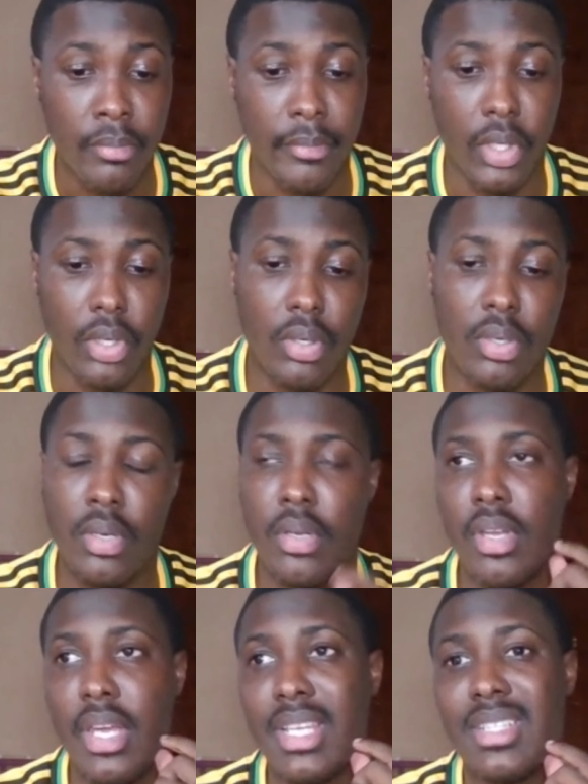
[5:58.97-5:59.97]
you know,
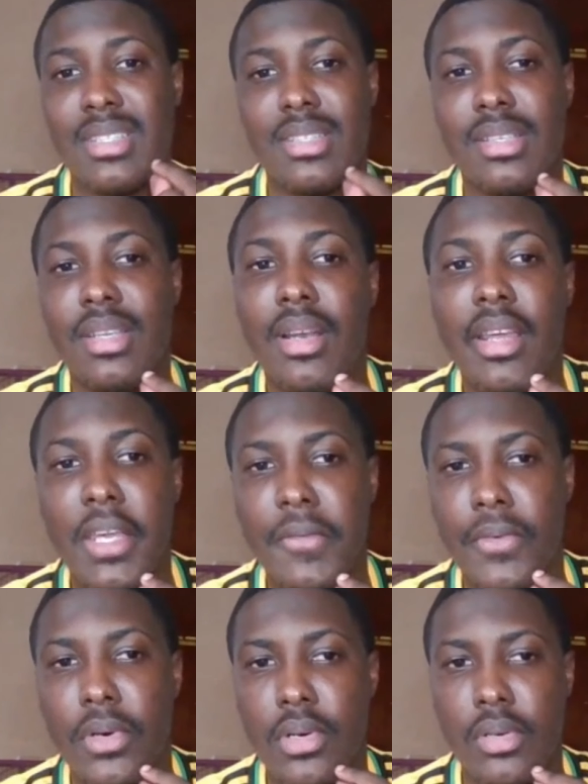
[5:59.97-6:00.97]
hence the delay
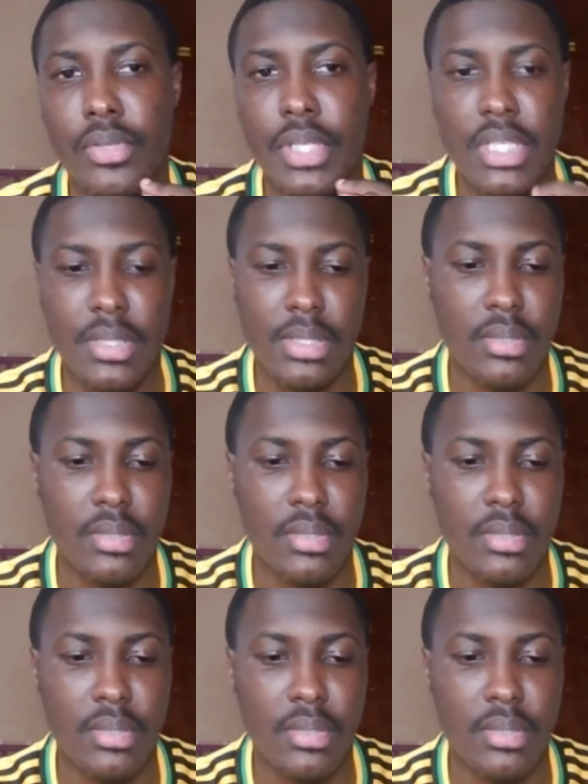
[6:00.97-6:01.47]
for Reiss